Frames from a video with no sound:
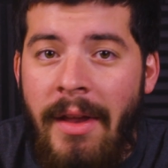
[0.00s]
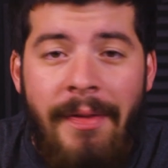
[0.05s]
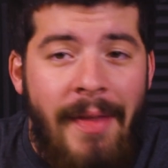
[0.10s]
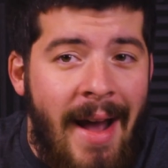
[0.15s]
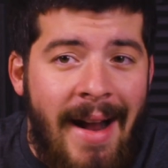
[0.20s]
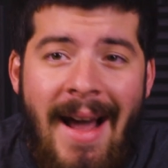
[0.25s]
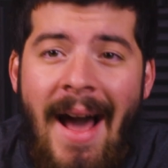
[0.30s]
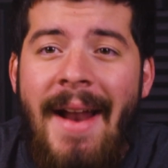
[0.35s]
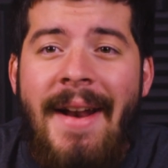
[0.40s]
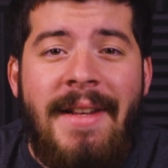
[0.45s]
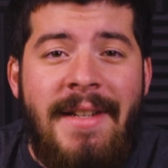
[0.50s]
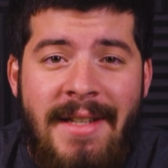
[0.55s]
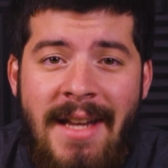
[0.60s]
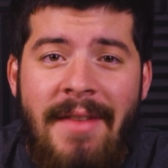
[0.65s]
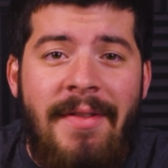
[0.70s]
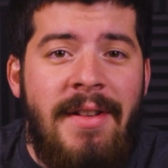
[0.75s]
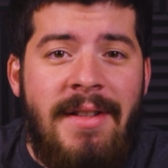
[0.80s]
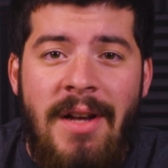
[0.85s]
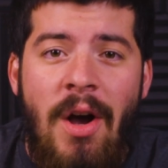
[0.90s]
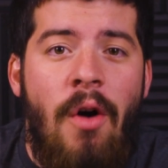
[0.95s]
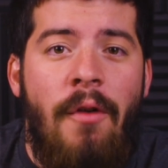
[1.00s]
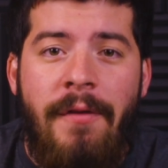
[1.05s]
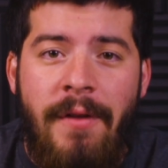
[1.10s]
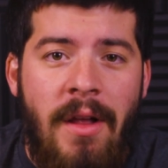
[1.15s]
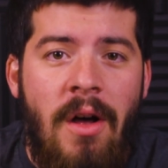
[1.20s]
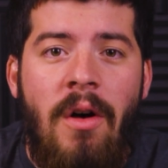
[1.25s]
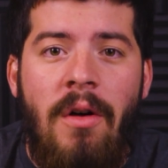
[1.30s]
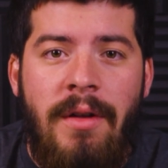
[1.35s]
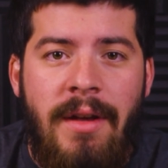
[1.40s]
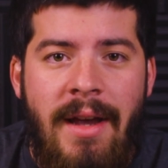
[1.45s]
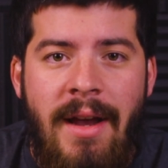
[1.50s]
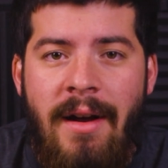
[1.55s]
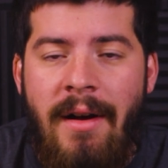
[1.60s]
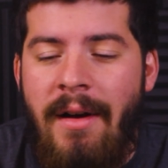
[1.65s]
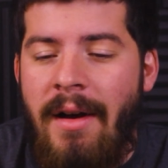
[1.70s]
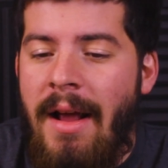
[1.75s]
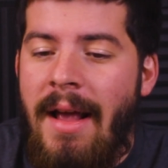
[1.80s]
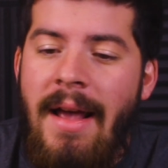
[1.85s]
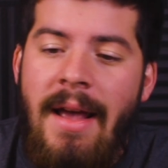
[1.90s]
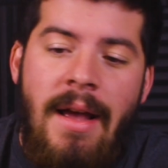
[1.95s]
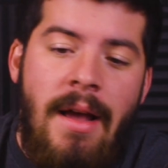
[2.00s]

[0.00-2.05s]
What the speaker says: That kind of set the tone for the whole year.